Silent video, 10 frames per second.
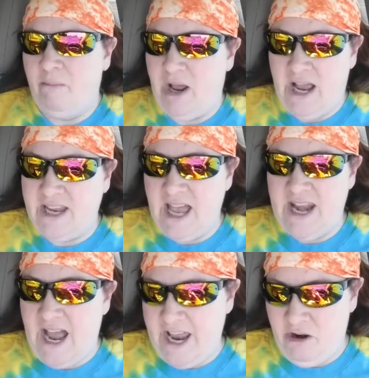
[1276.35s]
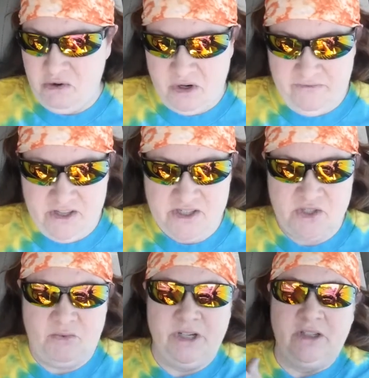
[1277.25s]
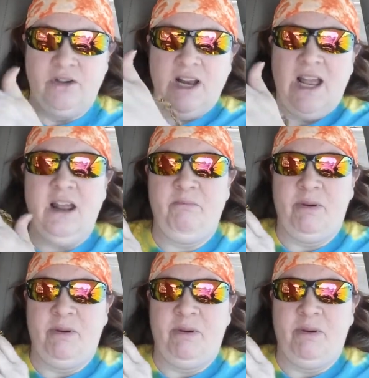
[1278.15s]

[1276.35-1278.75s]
But again, I don't know if this is real or not,